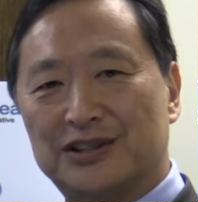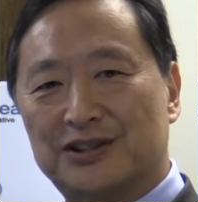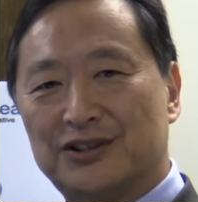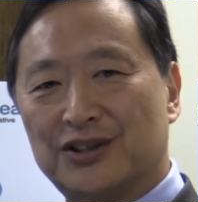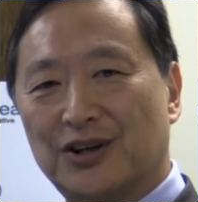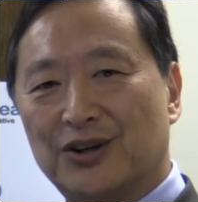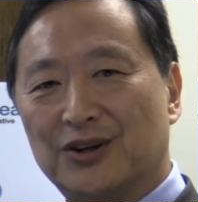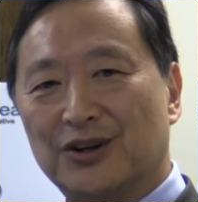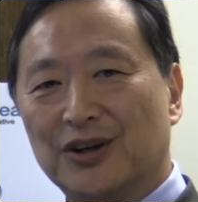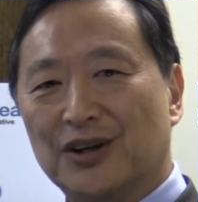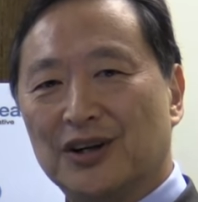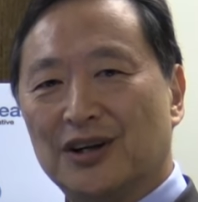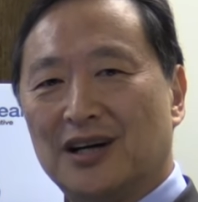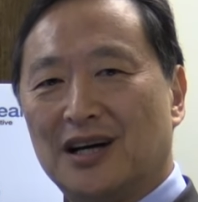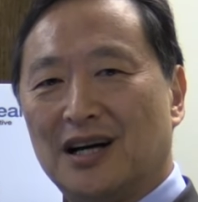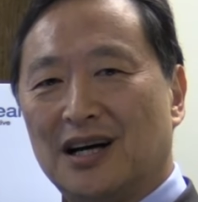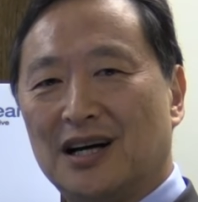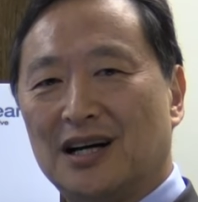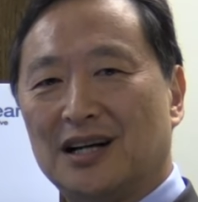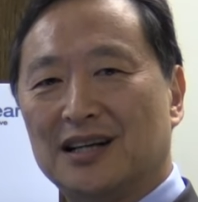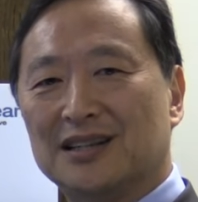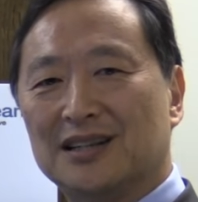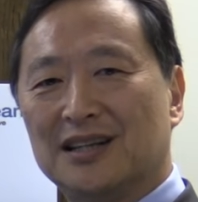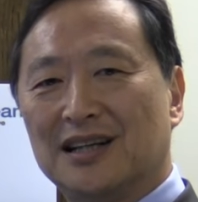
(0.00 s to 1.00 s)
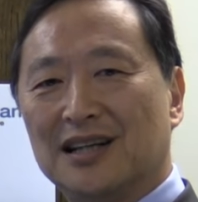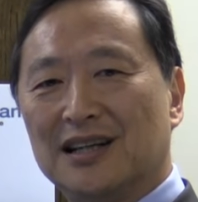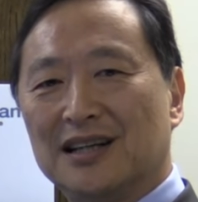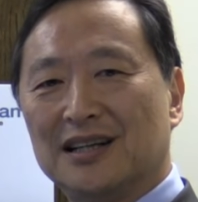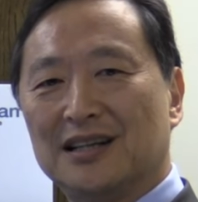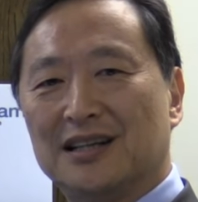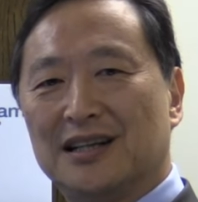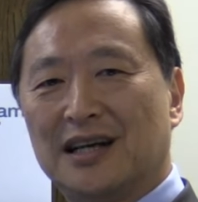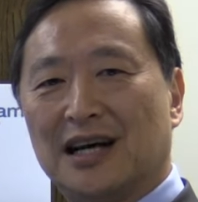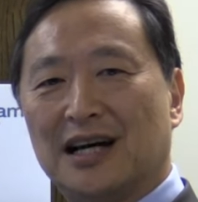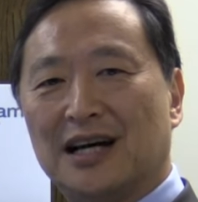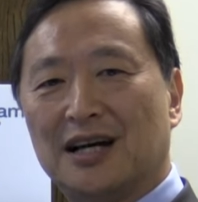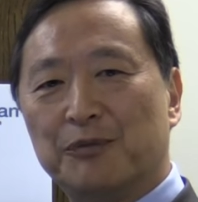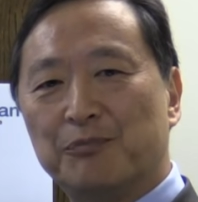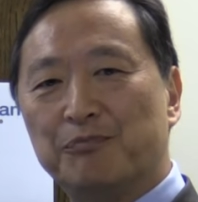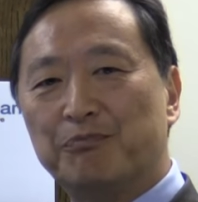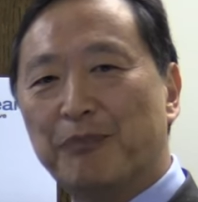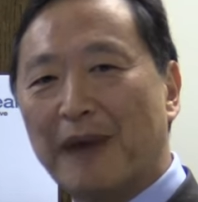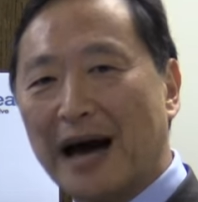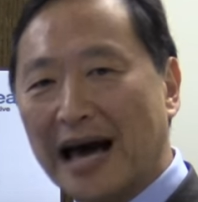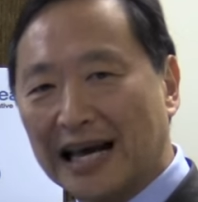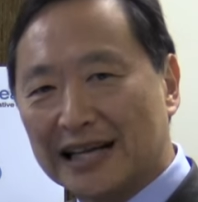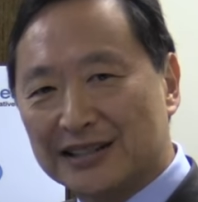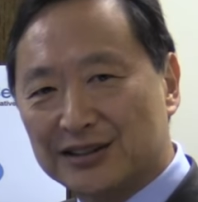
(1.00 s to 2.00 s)
So um, the
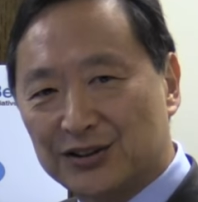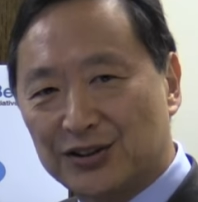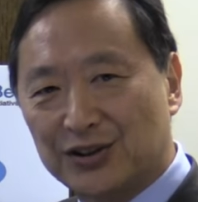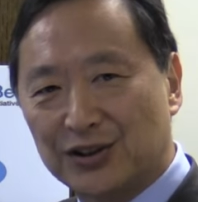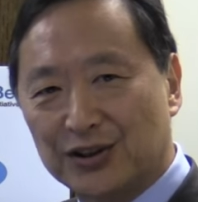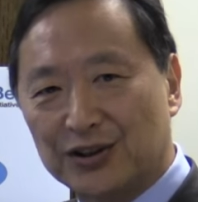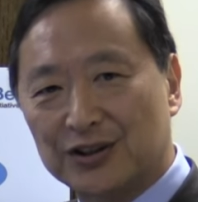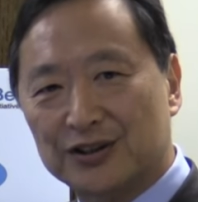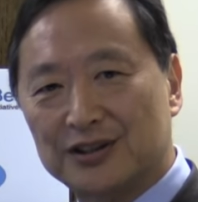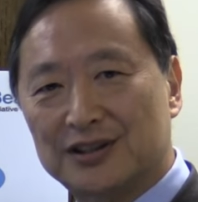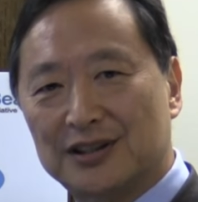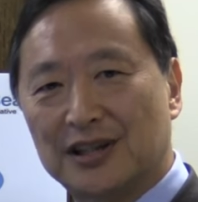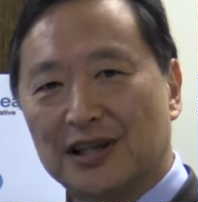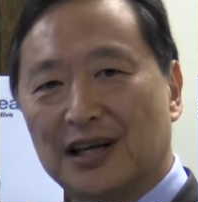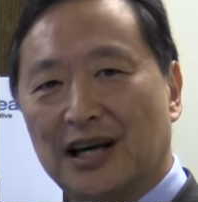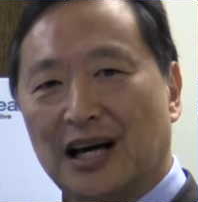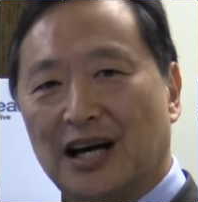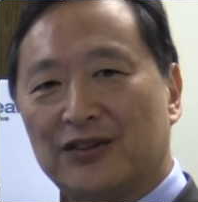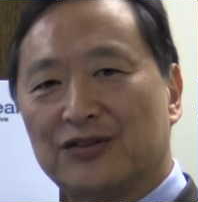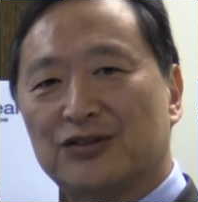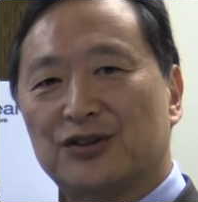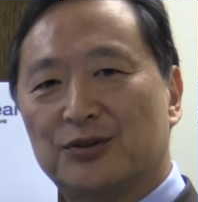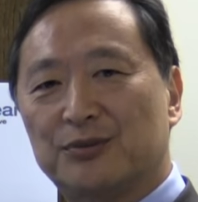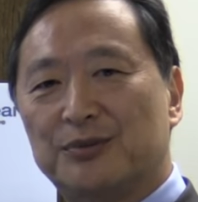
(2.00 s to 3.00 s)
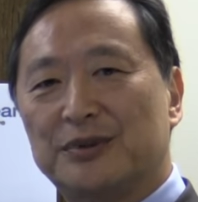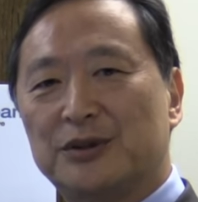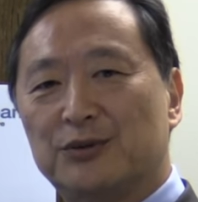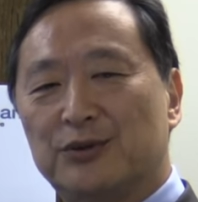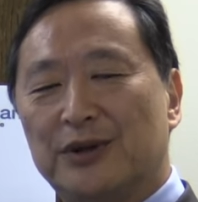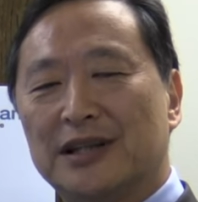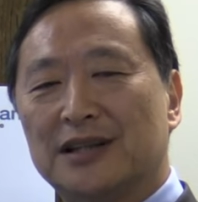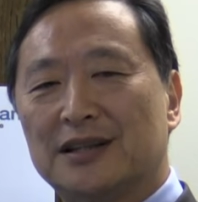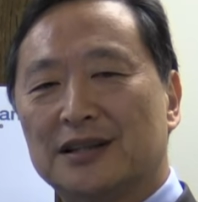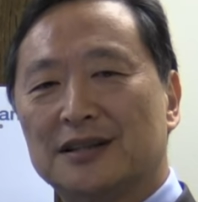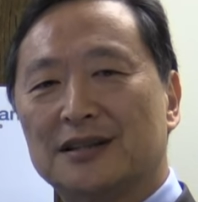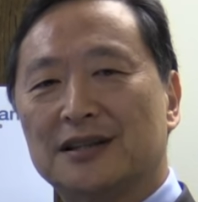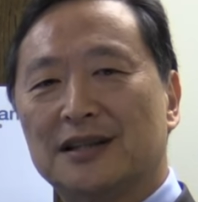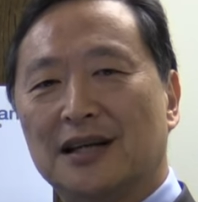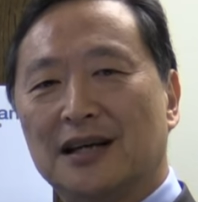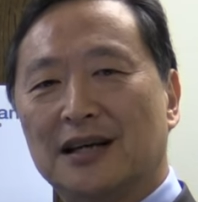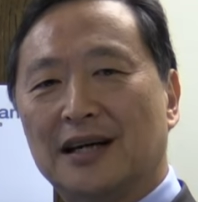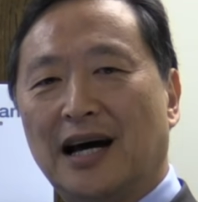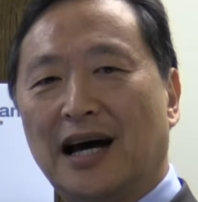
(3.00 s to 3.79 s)
masters have to be written